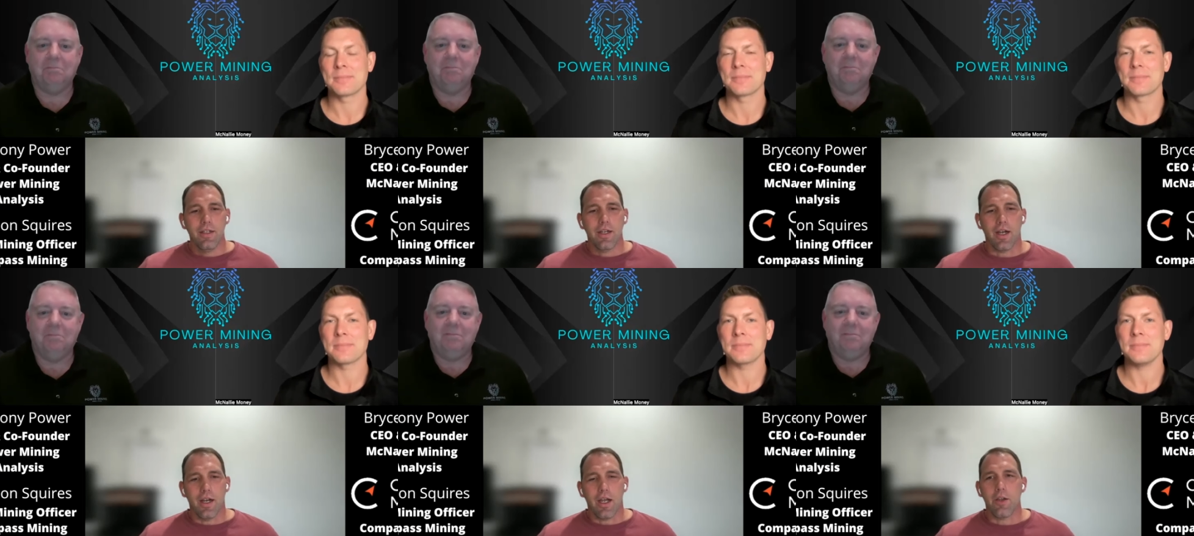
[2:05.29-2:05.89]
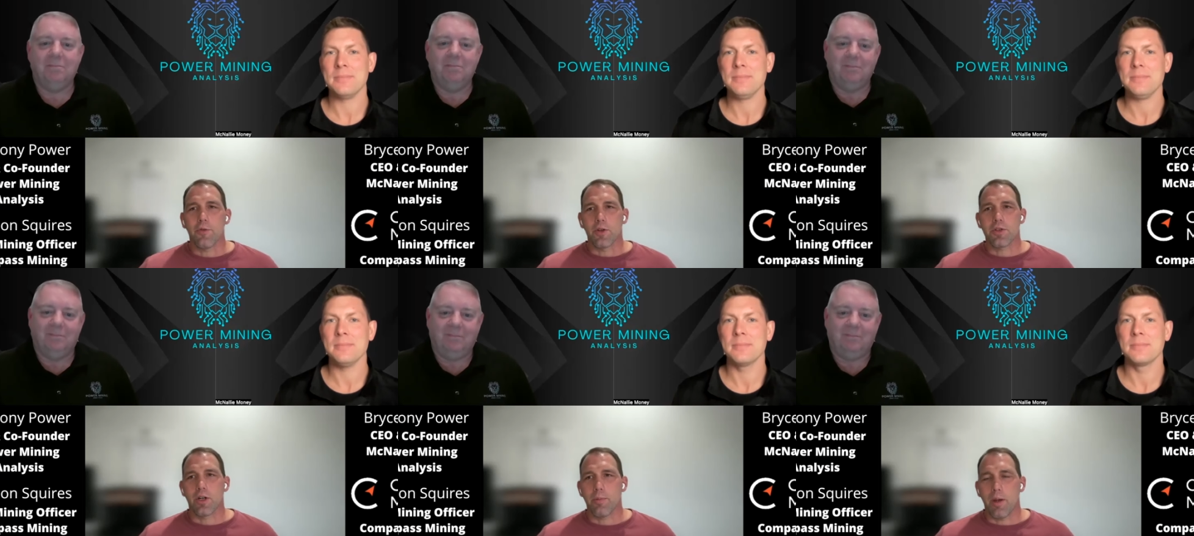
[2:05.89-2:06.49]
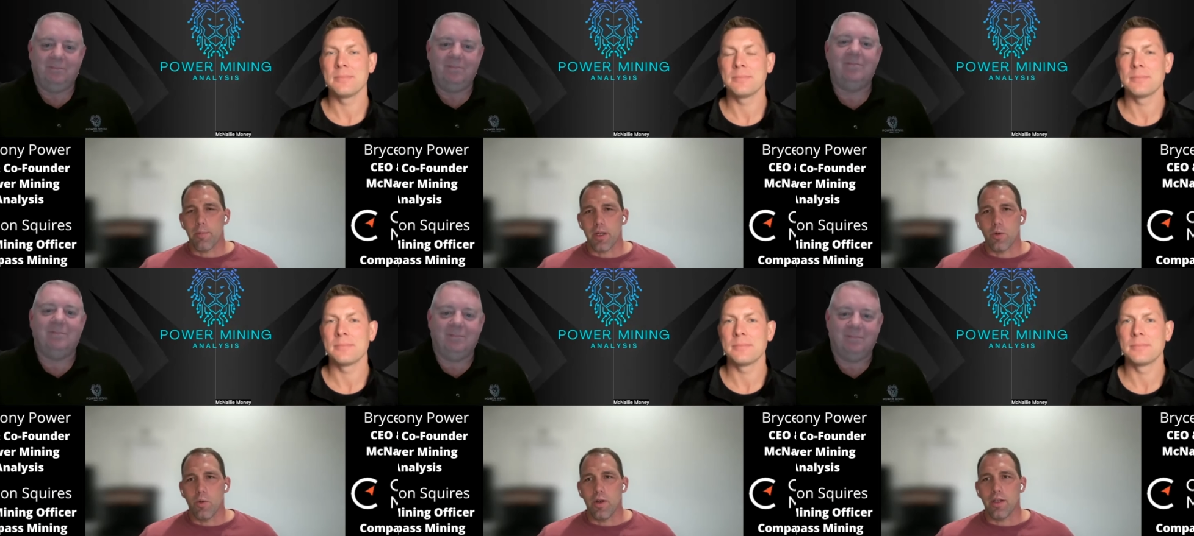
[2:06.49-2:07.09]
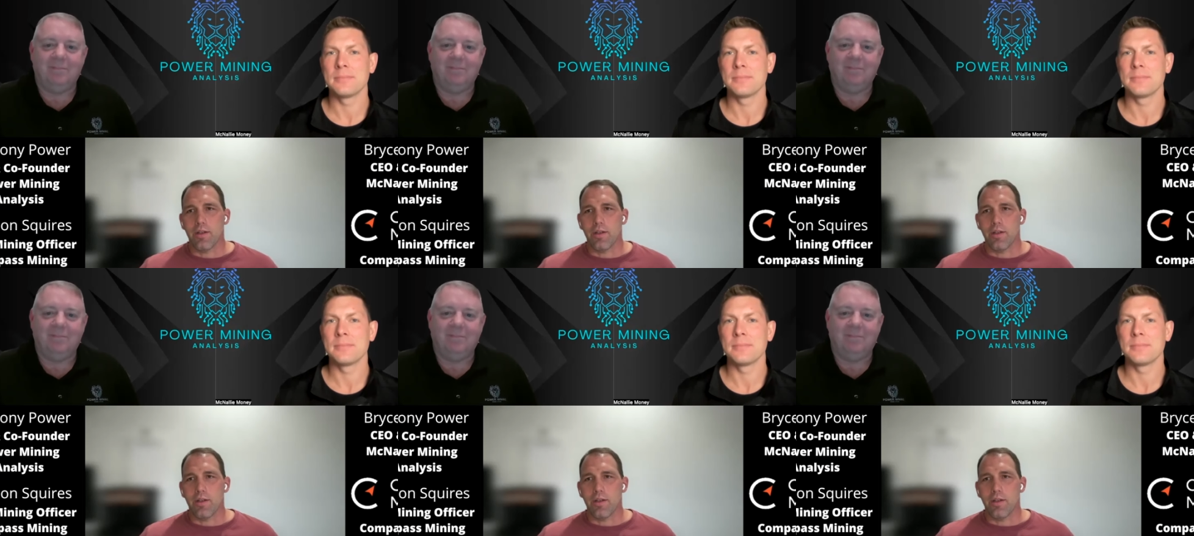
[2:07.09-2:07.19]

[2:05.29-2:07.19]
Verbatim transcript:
Speaker 1: uh, I first heard about Bitcoin.